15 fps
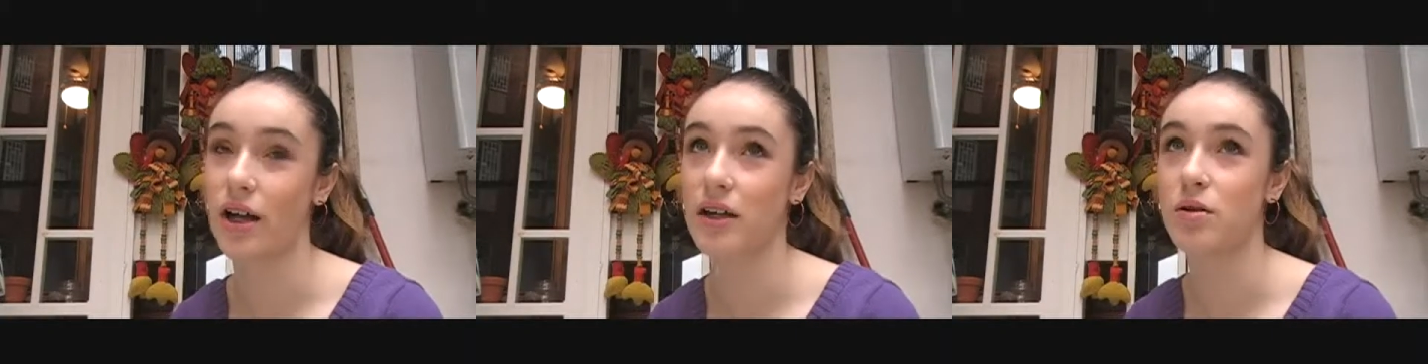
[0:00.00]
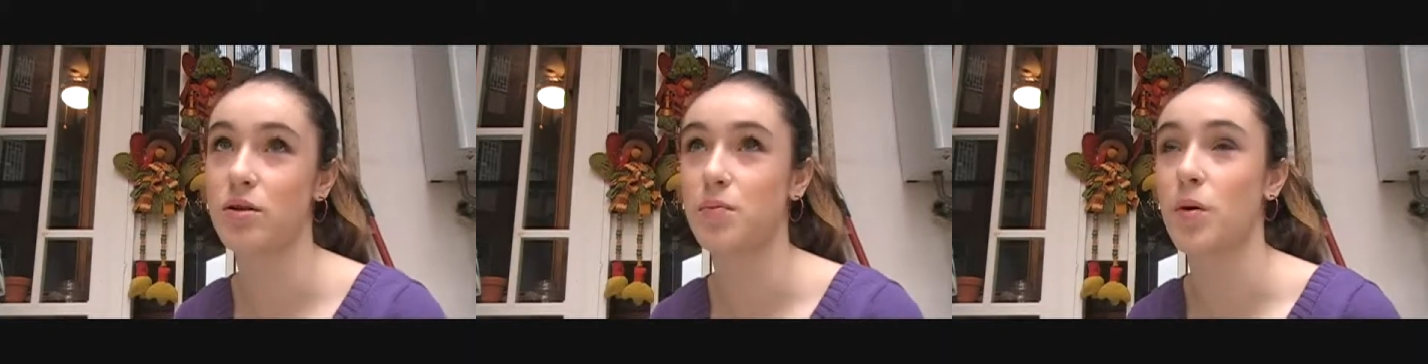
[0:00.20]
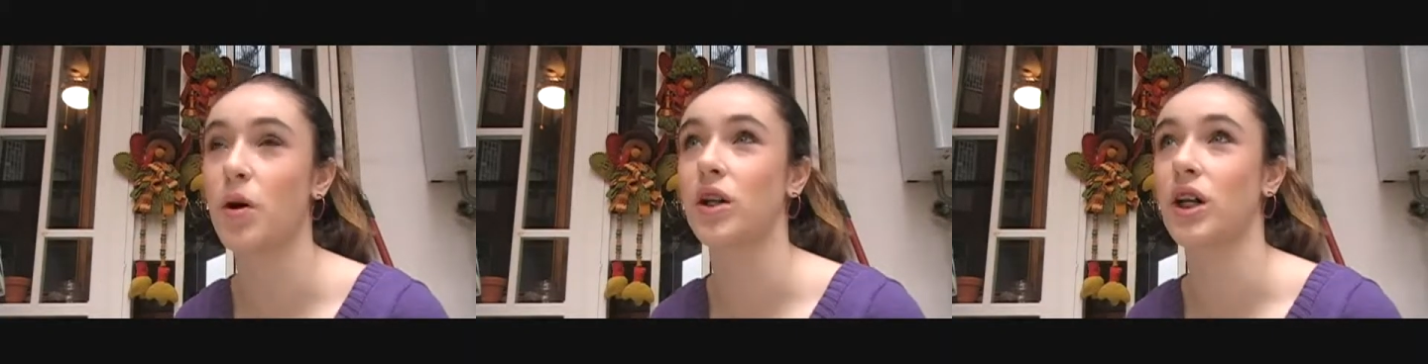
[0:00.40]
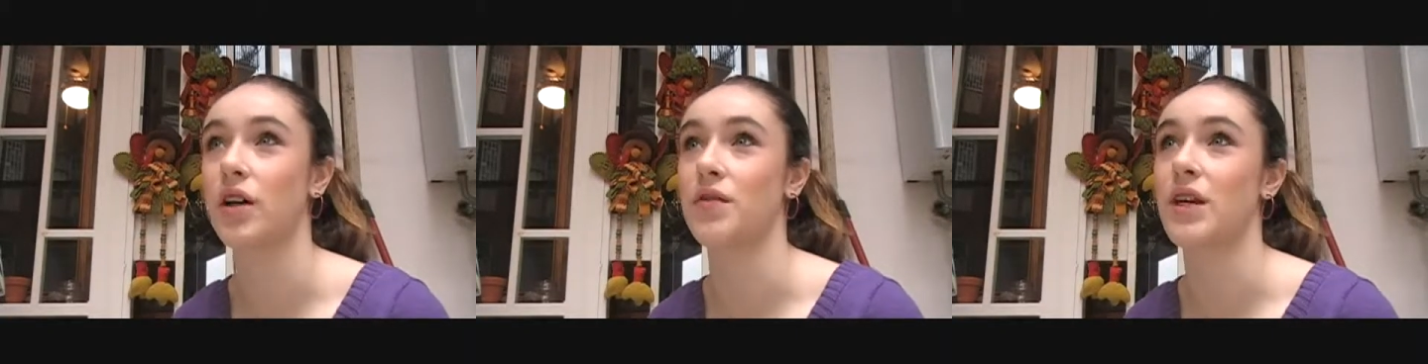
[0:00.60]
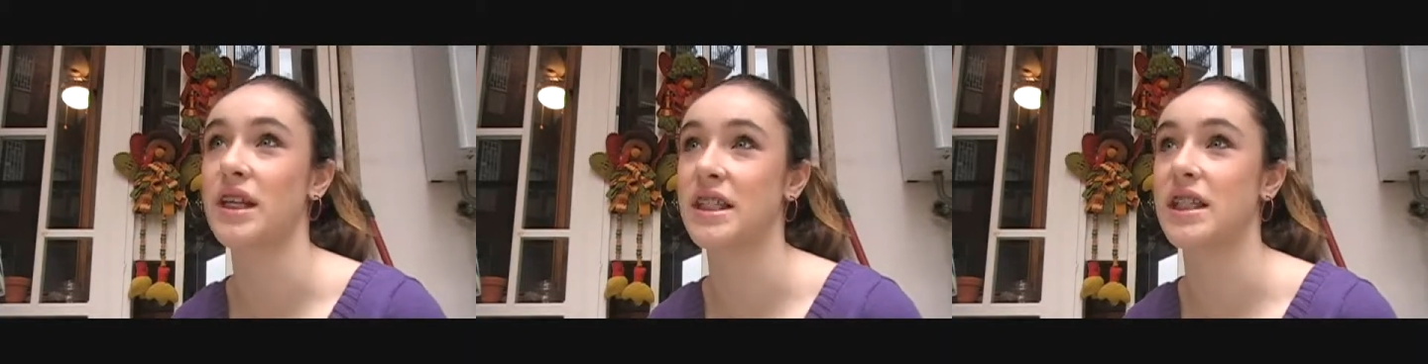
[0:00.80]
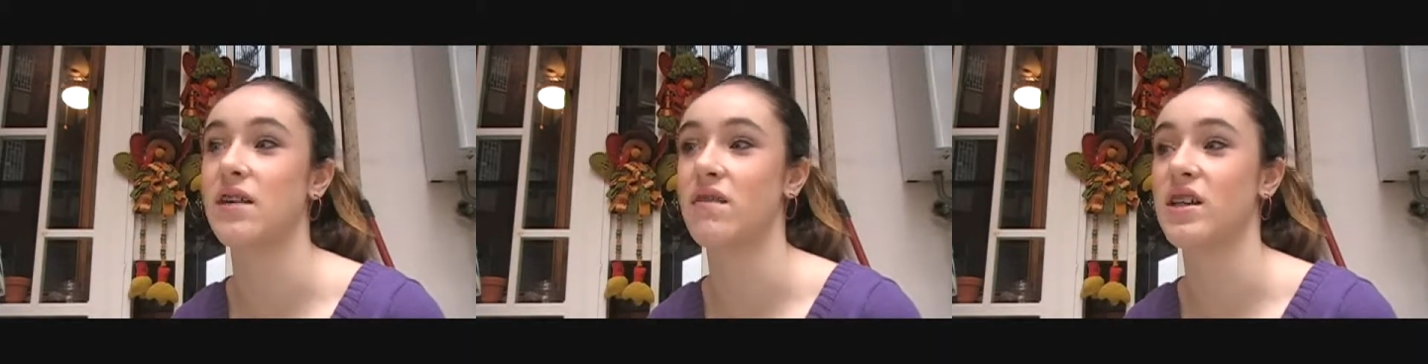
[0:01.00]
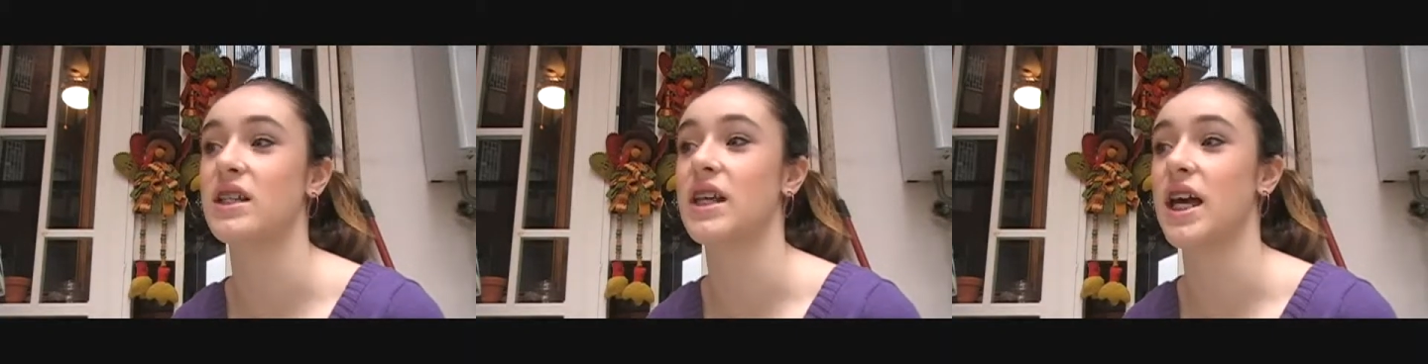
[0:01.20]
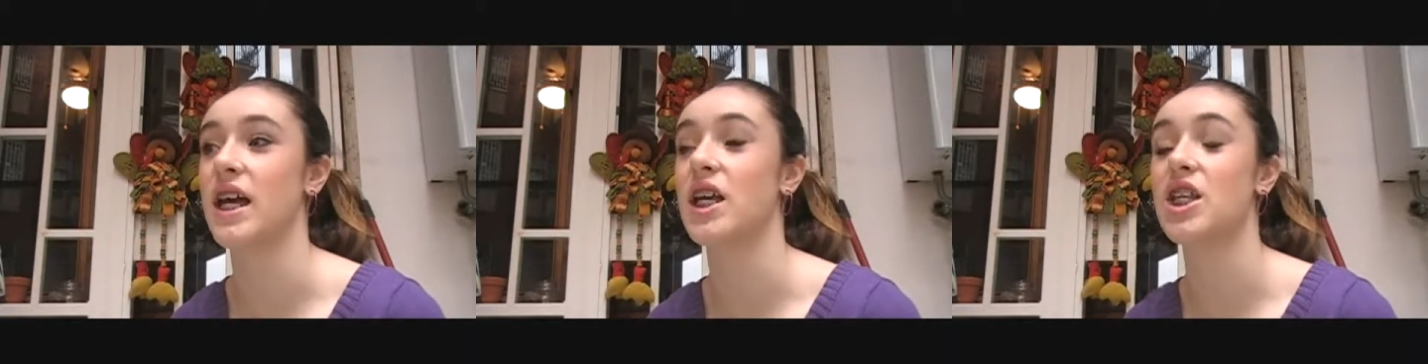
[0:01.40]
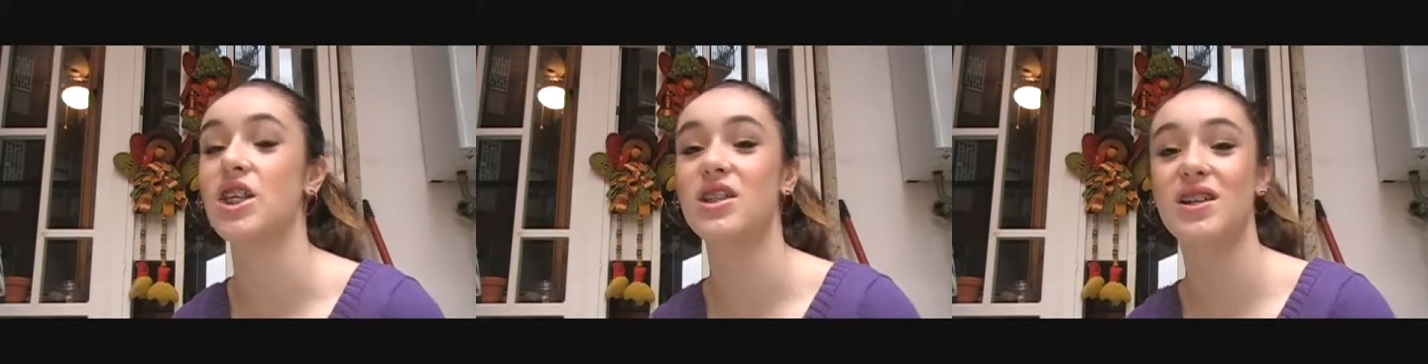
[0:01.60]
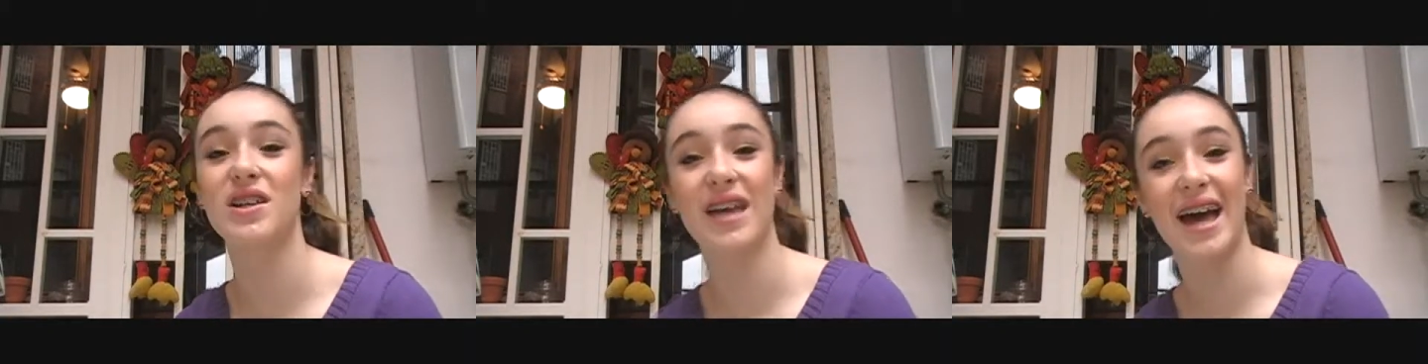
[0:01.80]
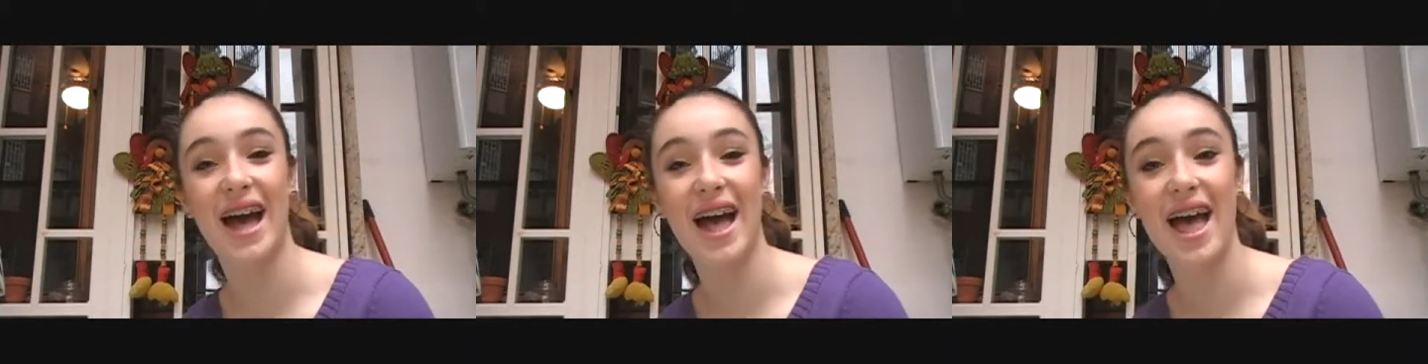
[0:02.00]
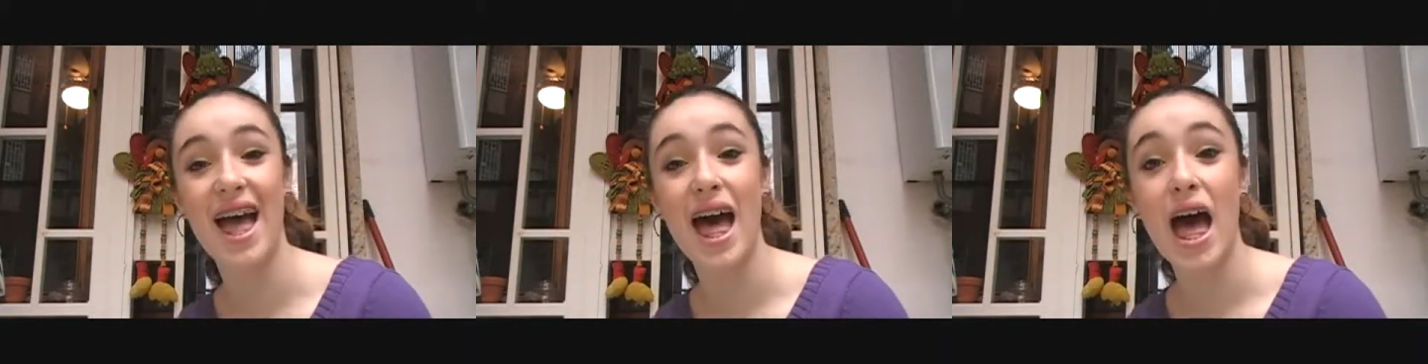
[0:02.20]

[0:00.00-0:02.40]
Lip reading: he was born on Thanksgiving Day. So yeah.